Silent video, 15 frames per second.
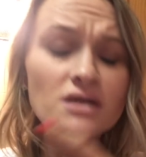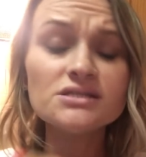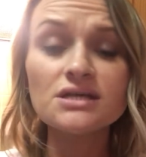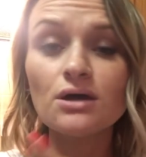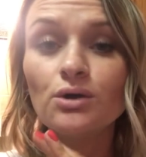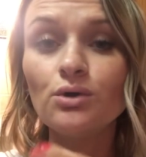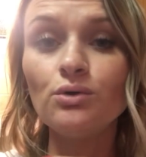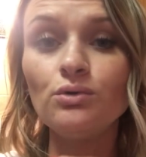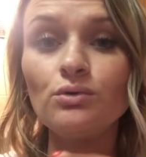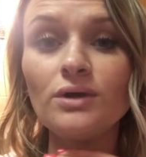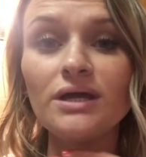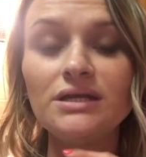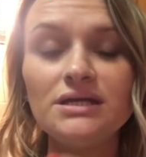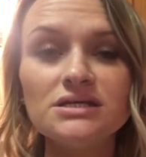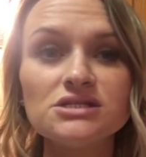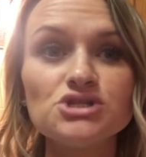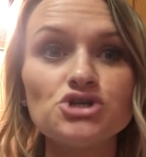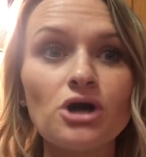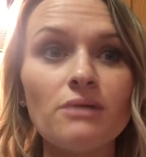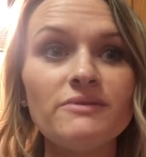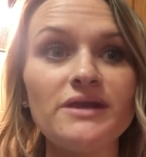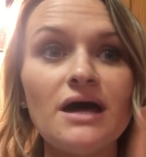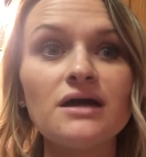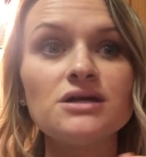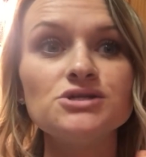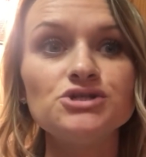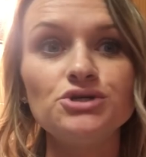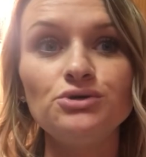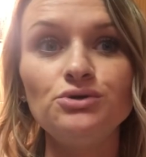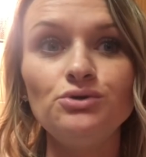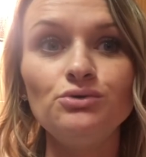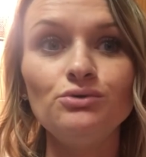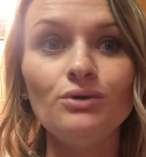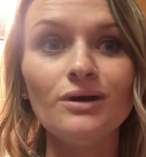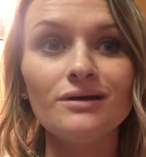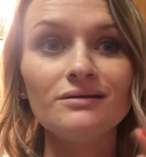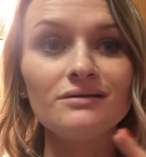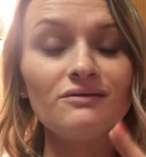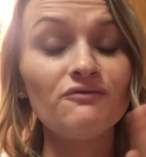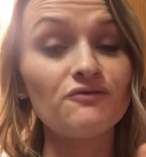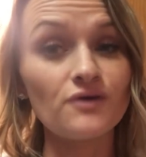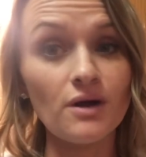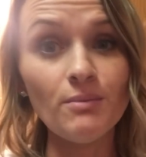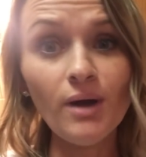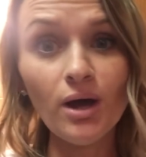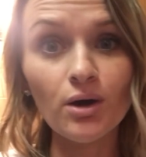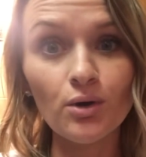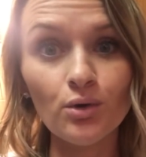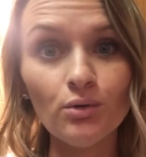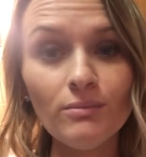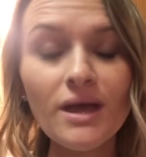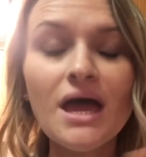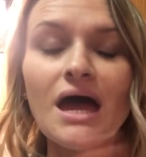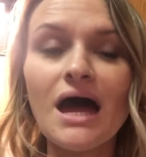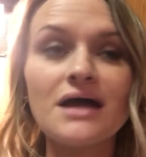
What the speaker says: So, it is a job that I can do from home.